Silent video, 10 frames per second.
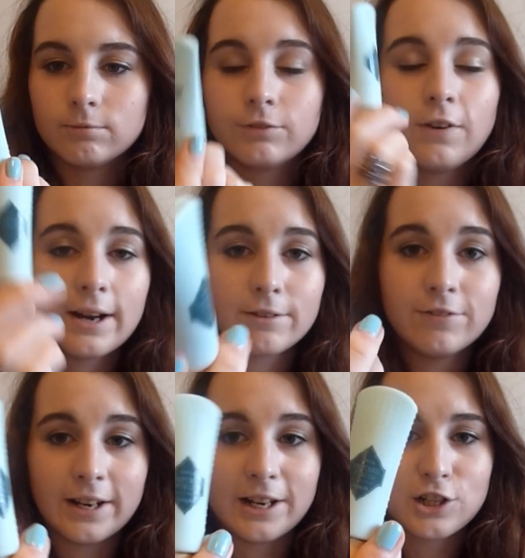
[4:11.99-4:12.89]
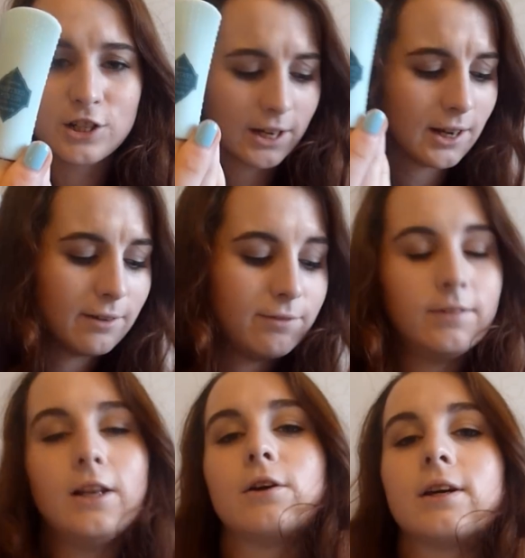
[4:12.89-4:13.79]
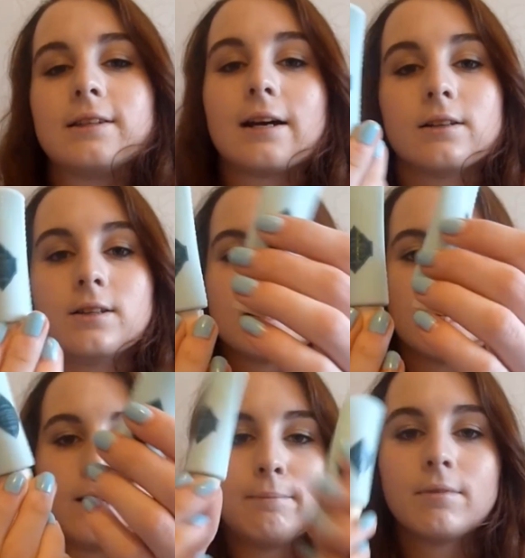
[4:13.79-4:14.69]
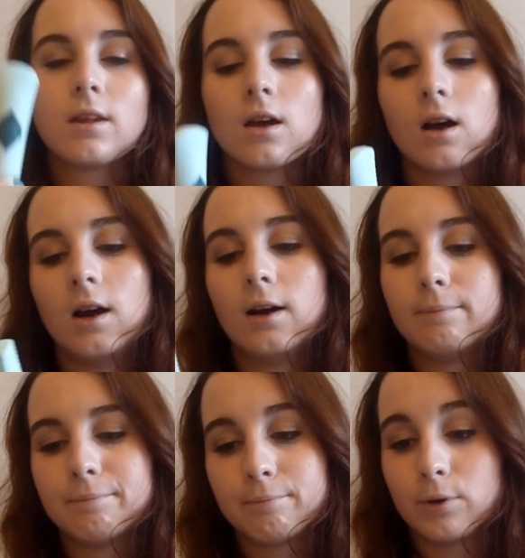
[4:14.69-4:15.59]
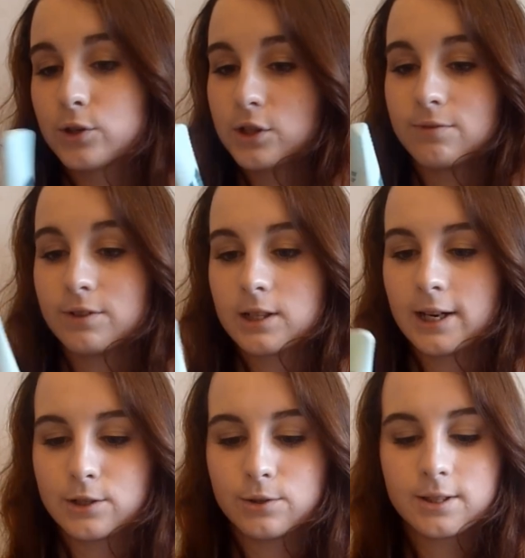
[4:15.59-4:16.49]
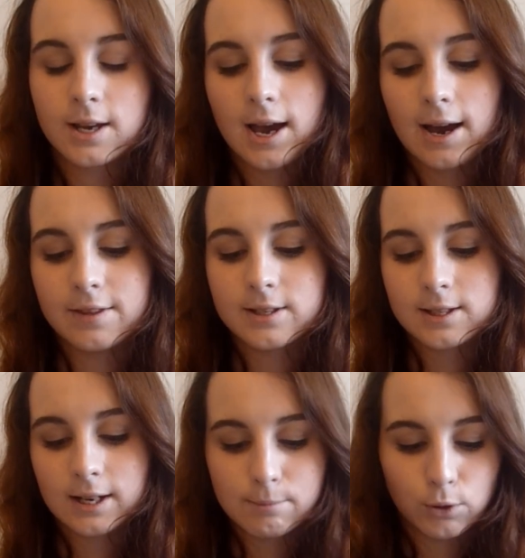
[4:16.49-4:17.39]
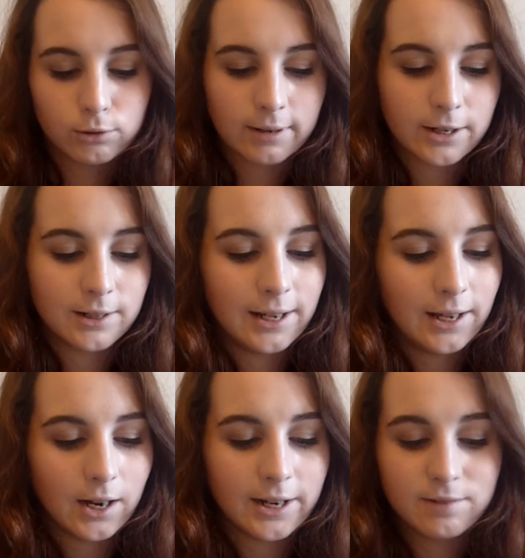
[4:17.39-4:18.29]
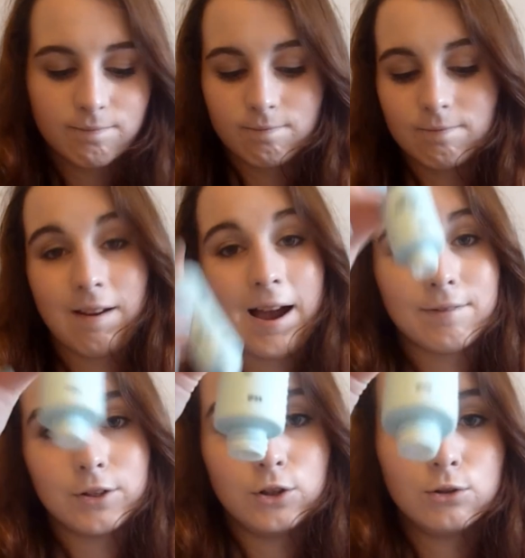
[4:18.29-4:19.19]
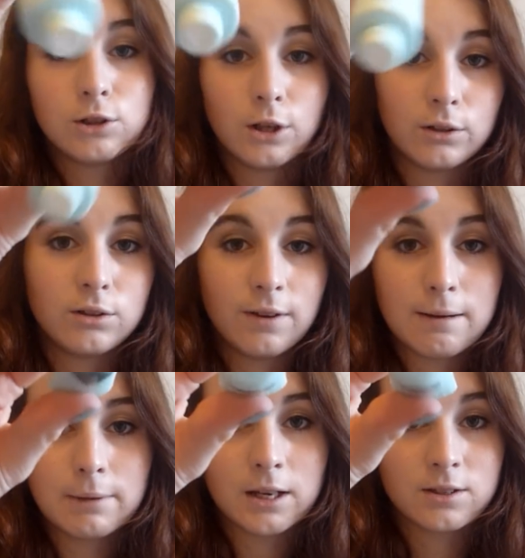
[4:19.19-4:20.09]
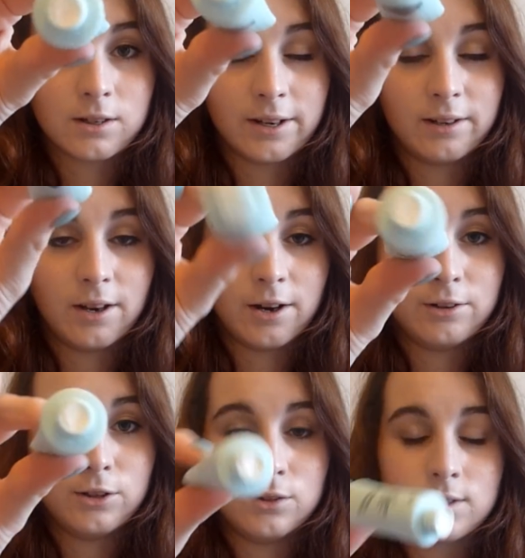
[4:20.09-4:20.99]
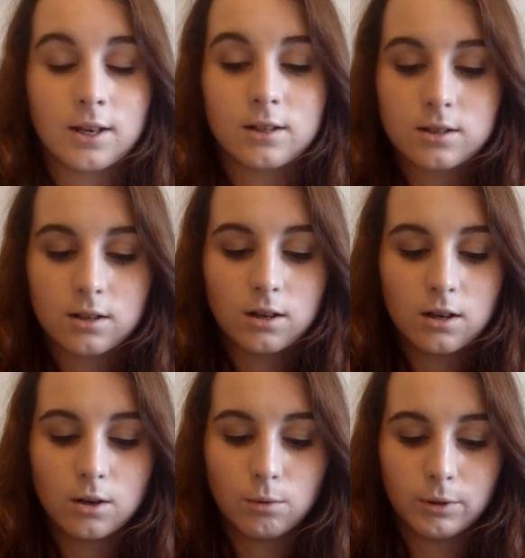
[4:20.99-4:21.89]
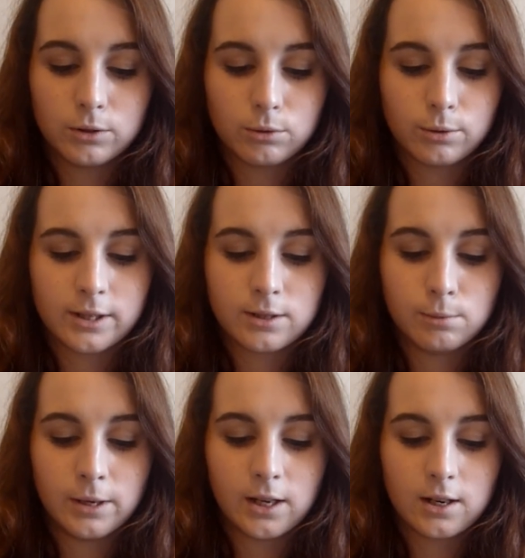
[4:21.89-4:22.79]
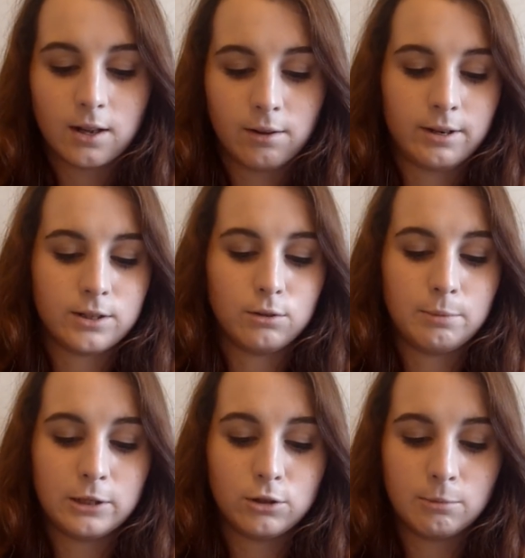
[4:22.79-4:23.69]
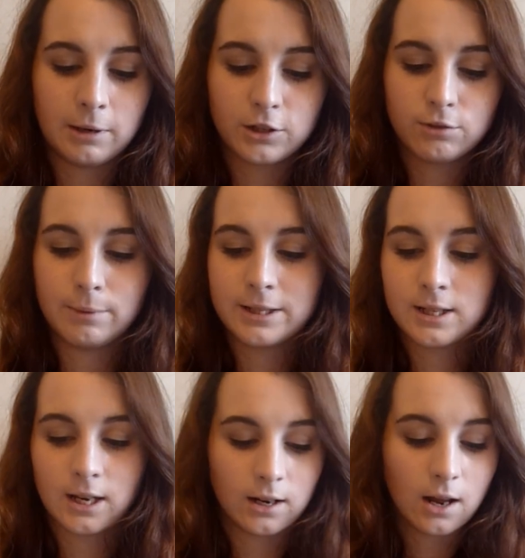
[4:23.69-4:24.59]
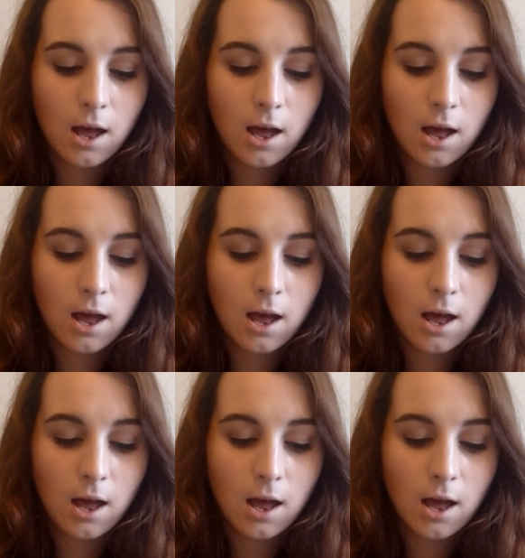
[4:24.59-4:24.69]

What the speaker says: Refined Finish. They look exactly the same, but just different titles, and this is slightly more granularly. I haven't used loads of it because I only use it once or twice a week, otherwise it will be too much for my skin.